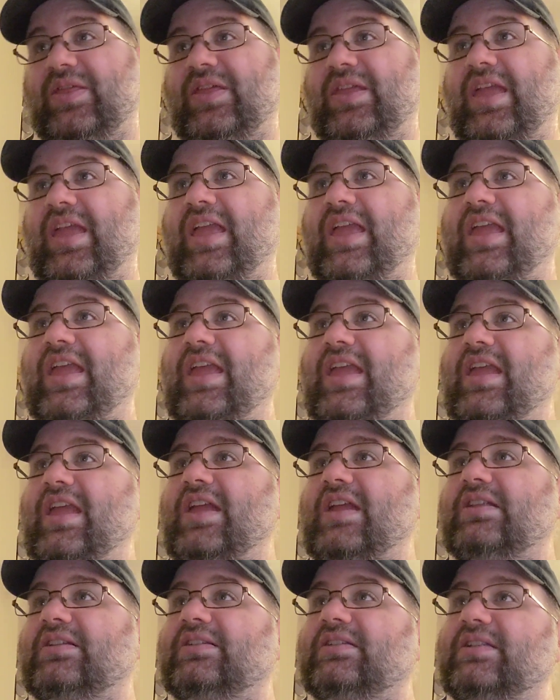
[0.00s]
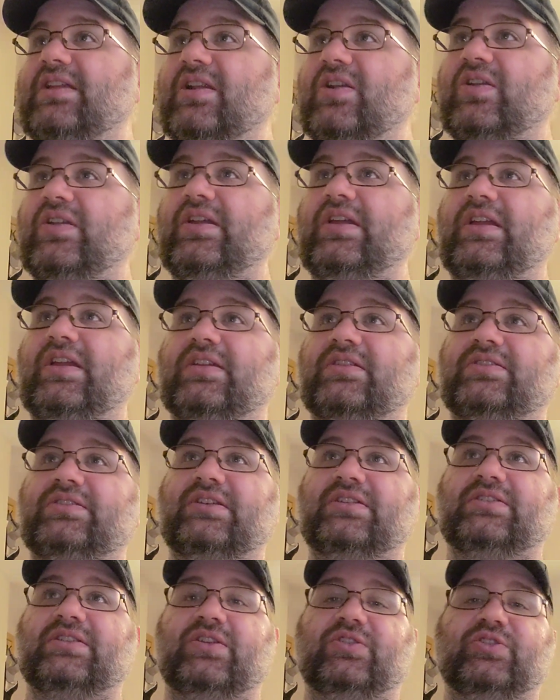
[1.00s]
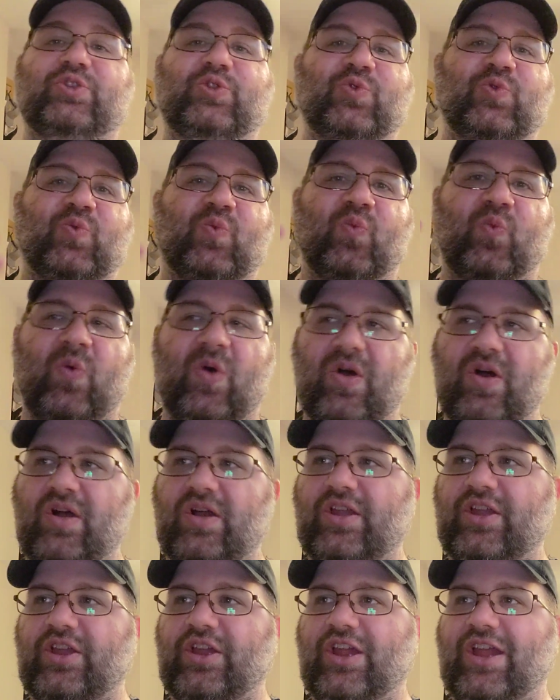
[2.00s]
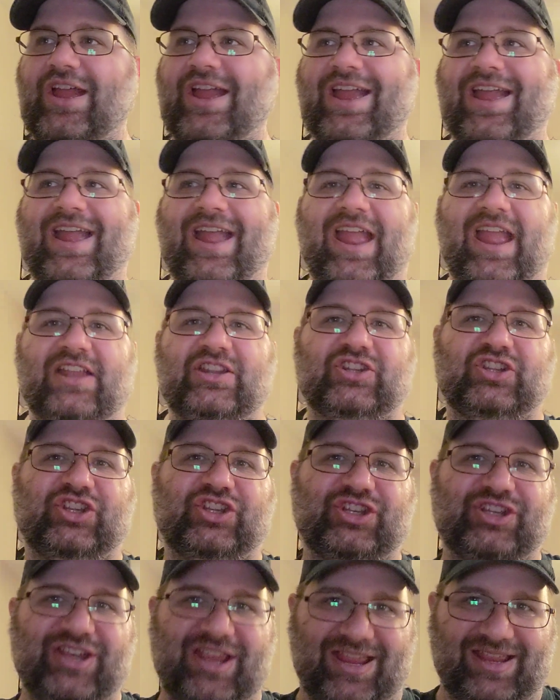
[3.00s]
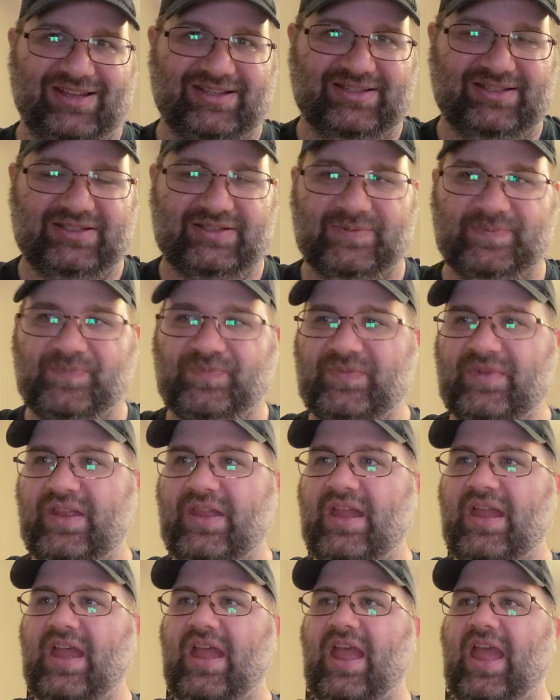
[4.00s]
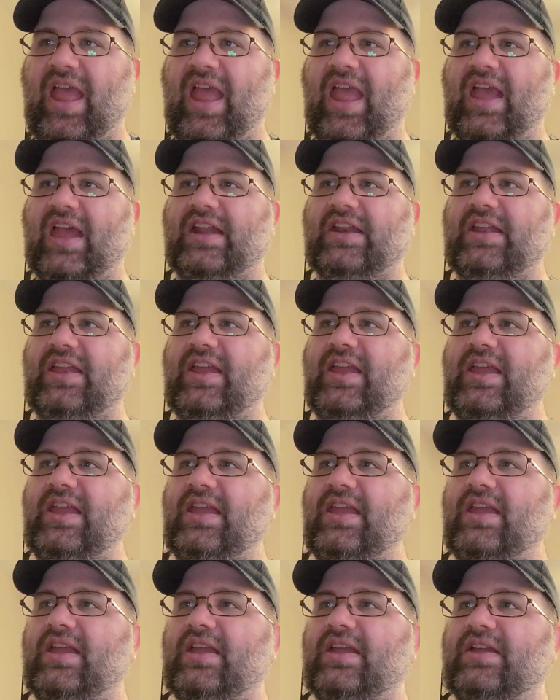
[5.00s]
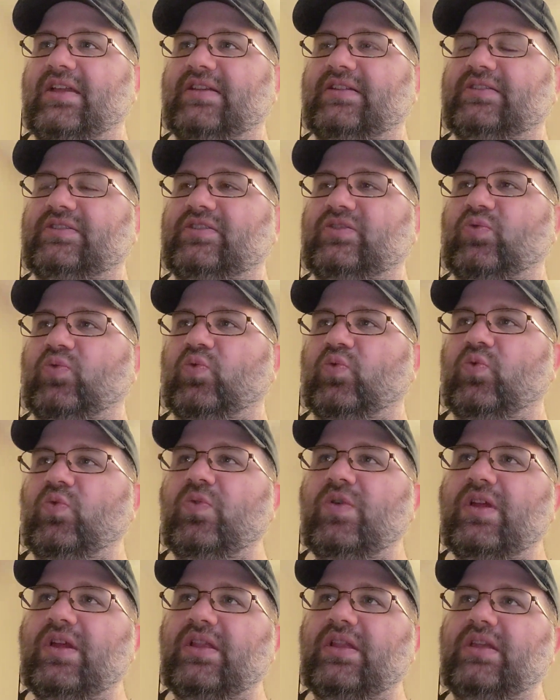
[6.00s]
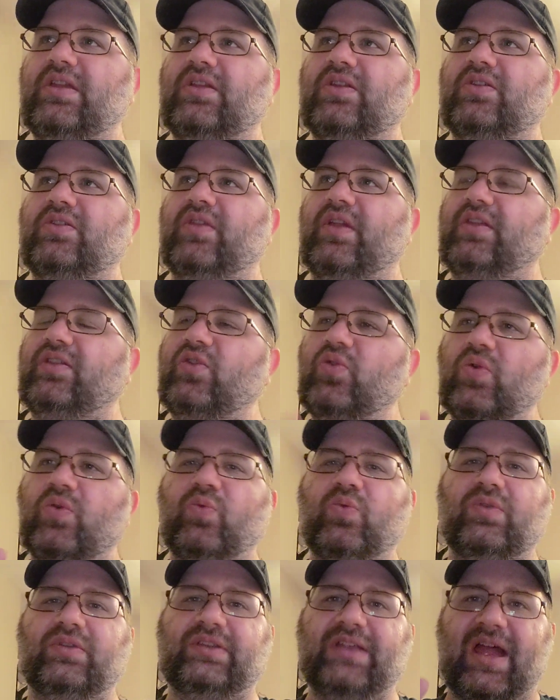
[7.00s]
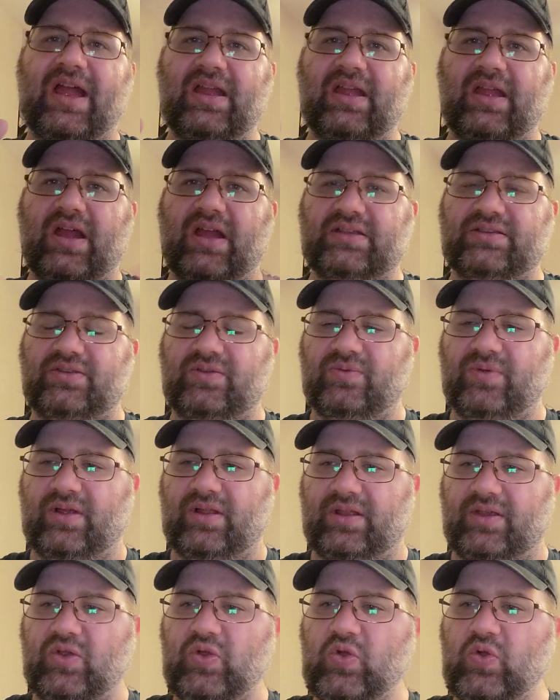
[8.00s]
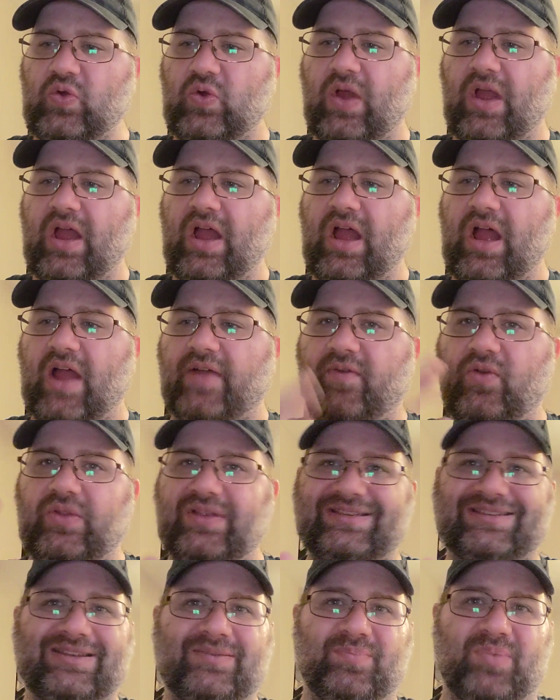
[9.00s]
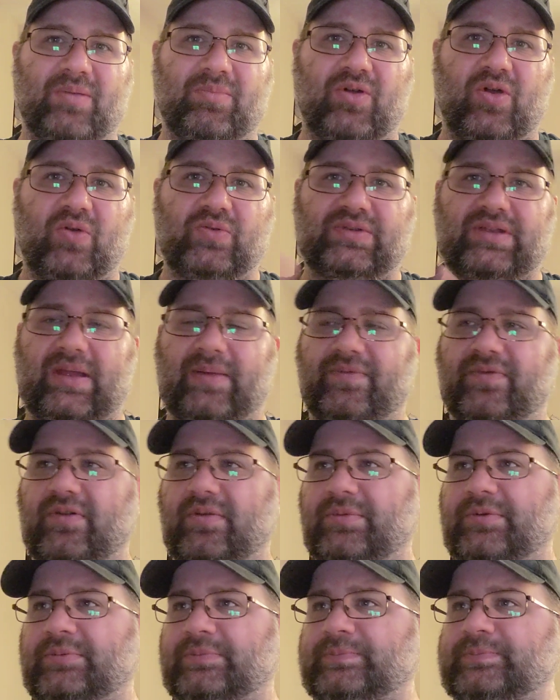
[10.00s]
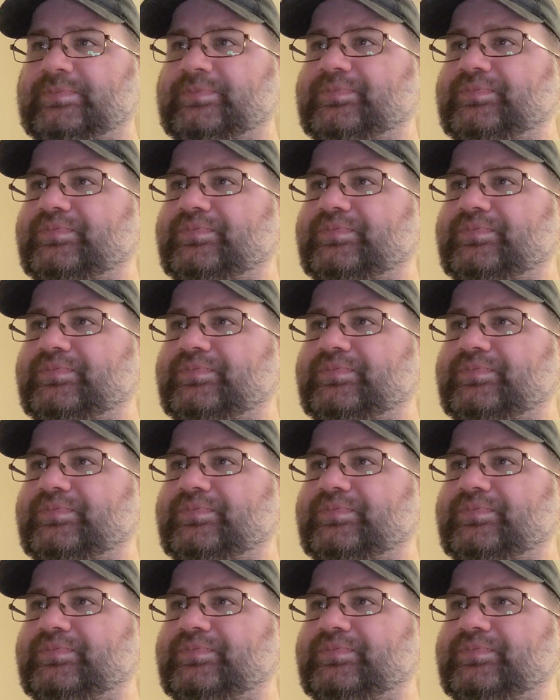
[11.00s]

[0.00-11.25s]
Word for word: He literally is just there to walk and chase. And he is really, they do a, Don Coscarelli, who I've only seen Bubba Ho-Tep from him.